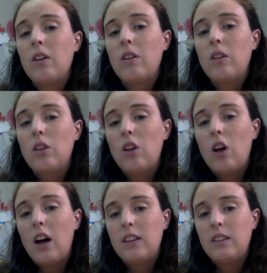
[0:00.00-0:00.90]

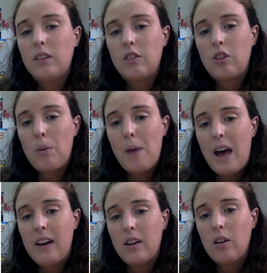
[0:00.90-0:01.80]
lots of
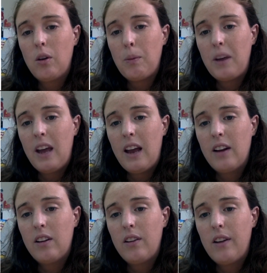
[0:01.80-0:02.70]
grammatical or mechanical